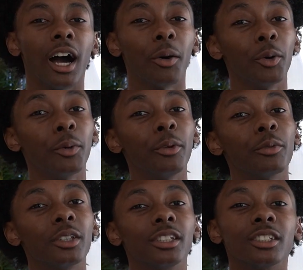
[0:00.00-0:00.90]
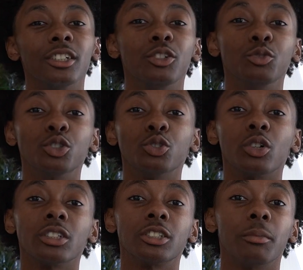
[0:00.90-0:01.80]
I will be releasing a new
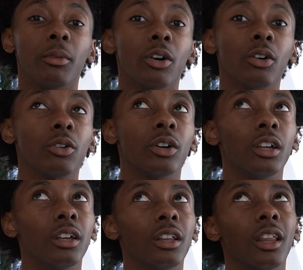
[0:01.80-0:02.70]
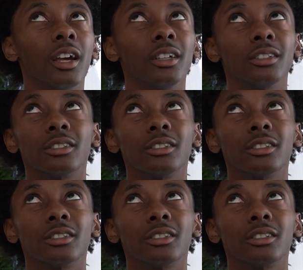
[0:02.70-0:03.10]
short tomorrow, and like,